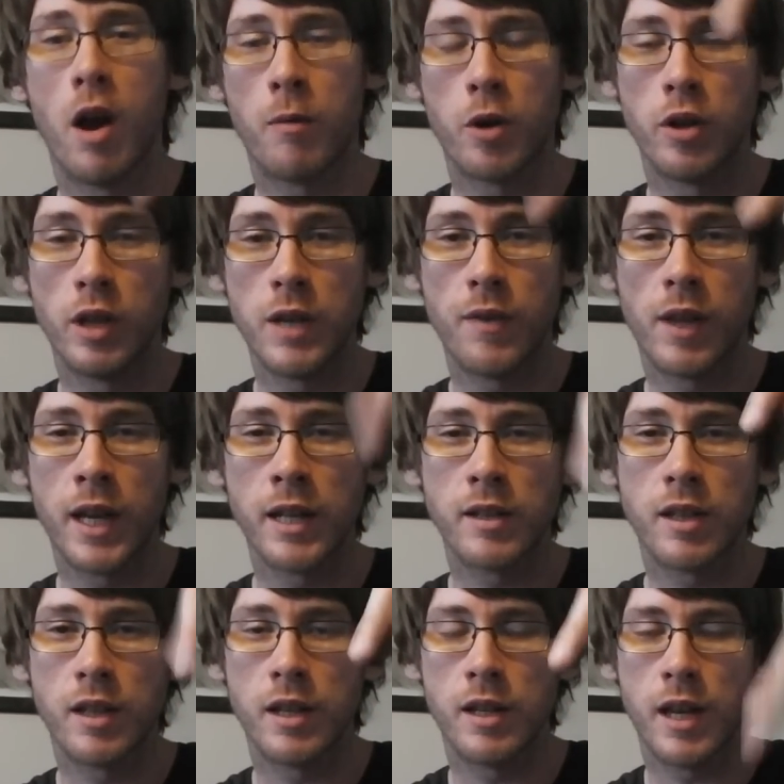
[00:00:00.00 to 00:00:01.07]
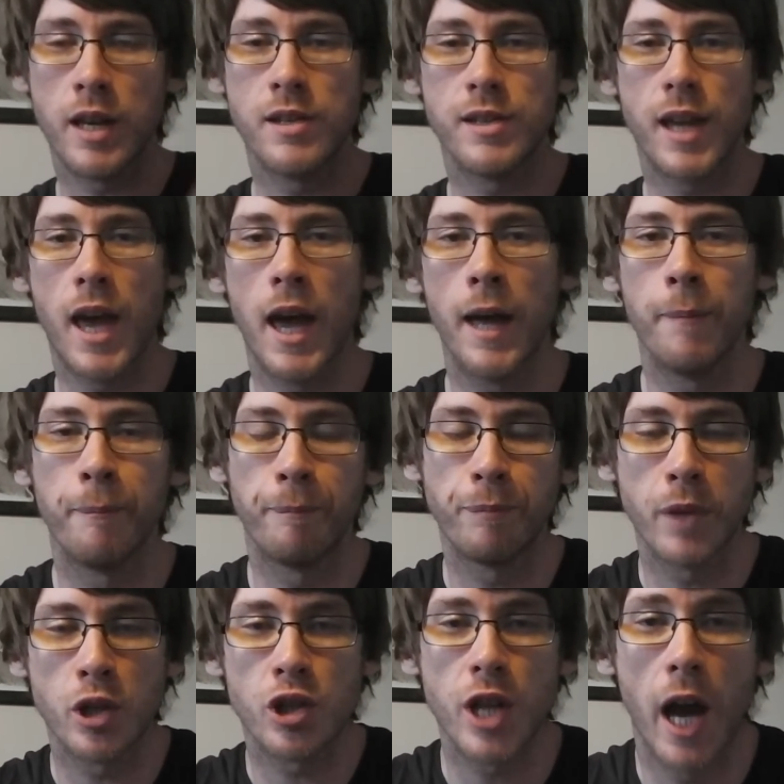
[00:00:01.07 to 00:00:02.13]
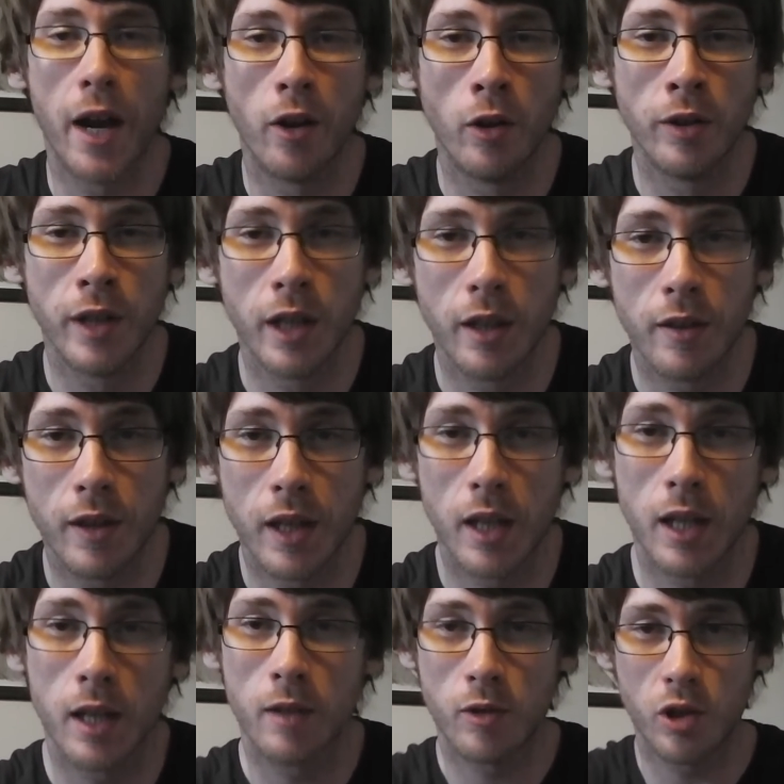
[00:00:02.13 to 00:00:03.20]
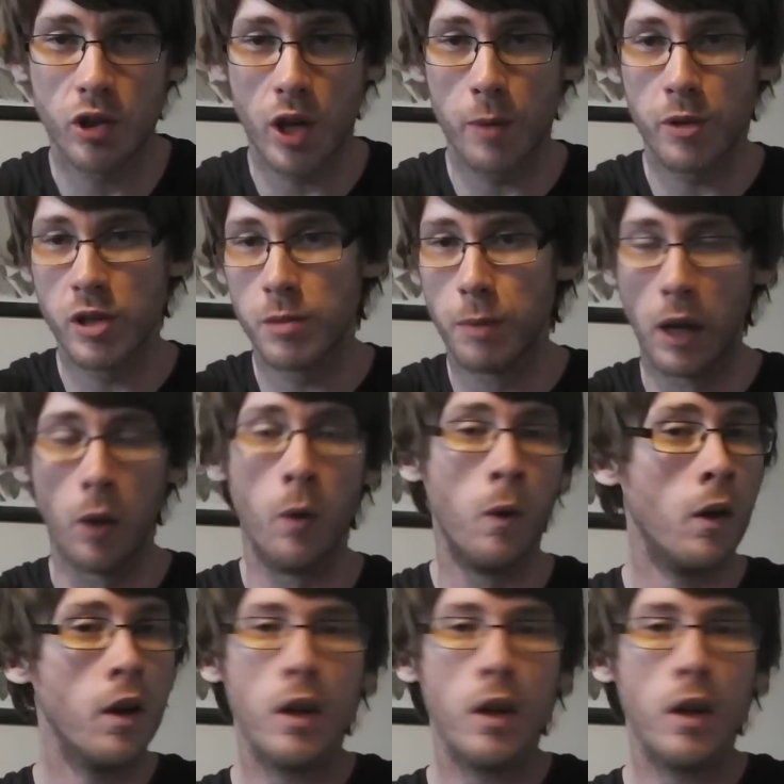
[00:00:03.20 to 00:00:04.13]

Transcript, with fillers: I've got to leave a link to the, his um, his channel in the, the descriptions below.